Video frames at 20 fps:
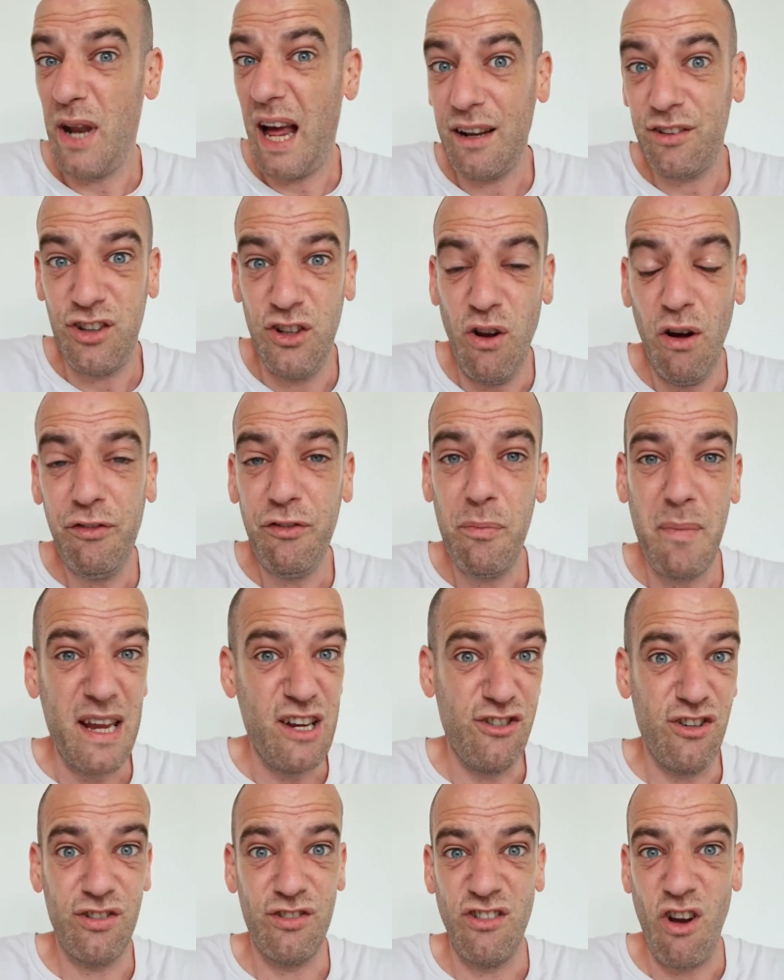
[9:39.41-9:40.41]
That's enough for me,
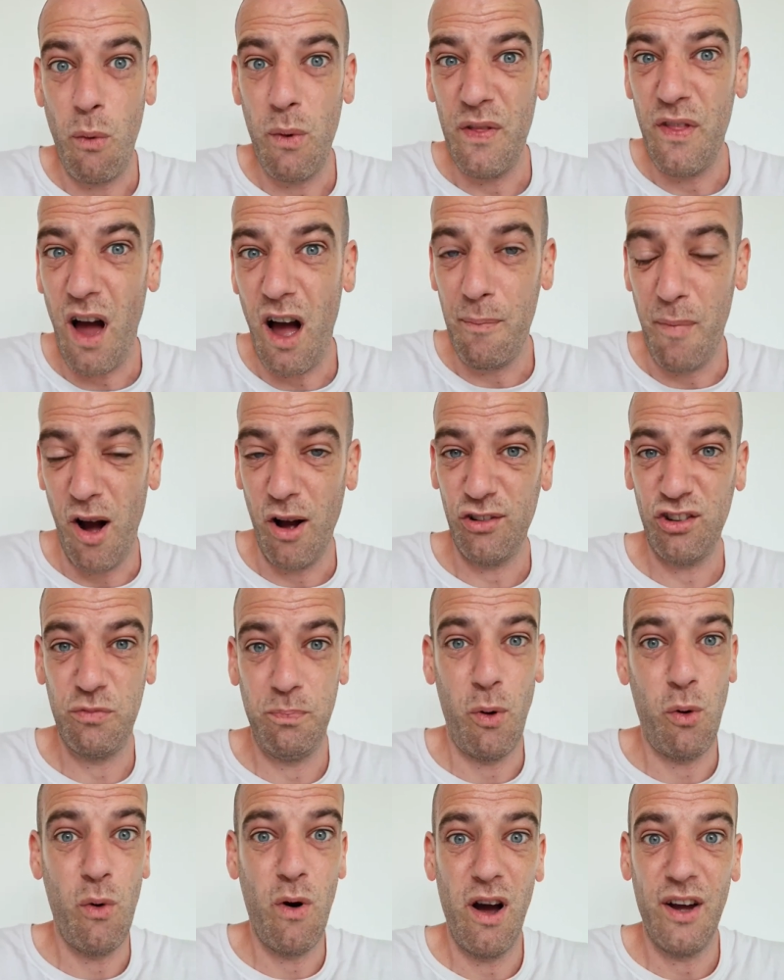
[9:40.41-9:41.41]
just knowing that I might have
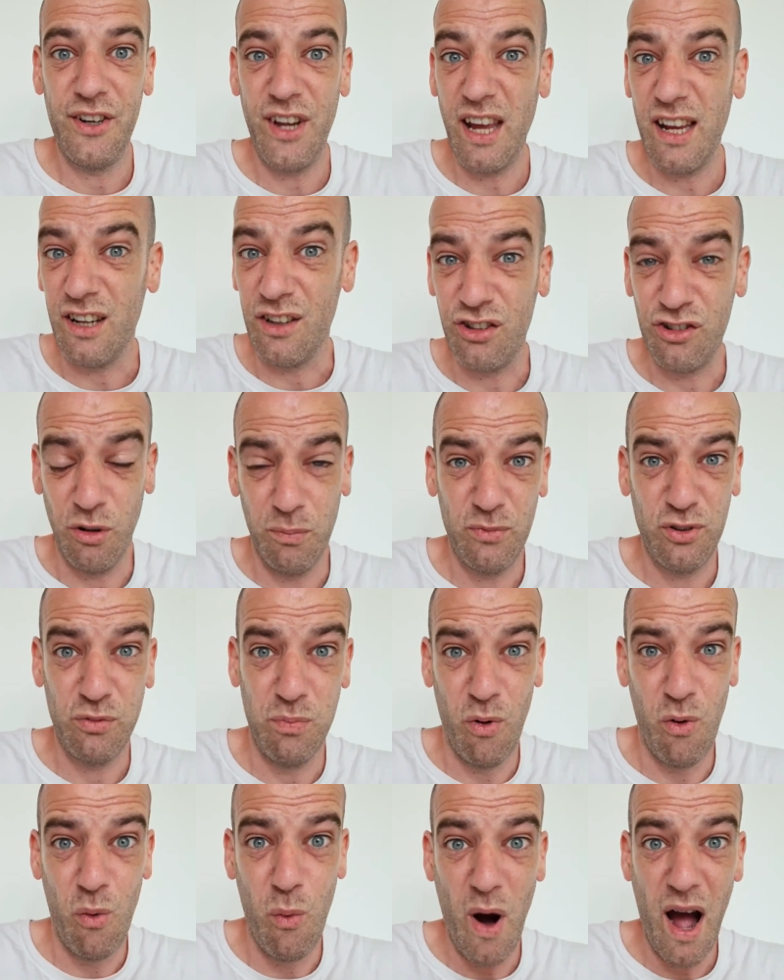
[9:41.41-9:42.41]
spoilt her day in some
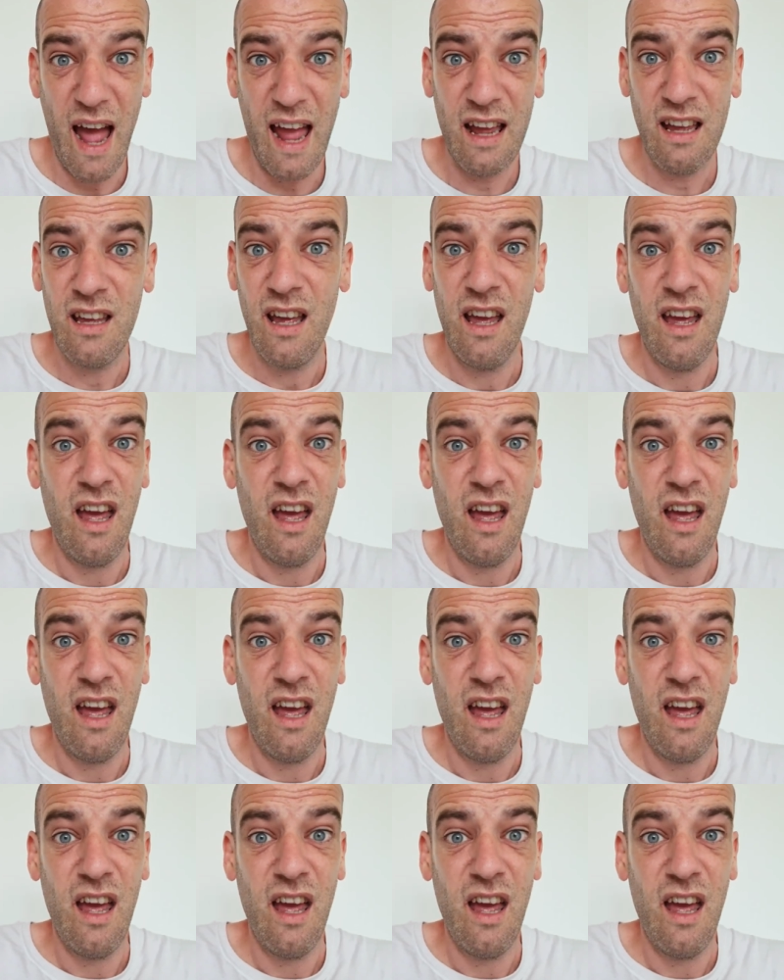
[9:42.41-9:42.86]
small way.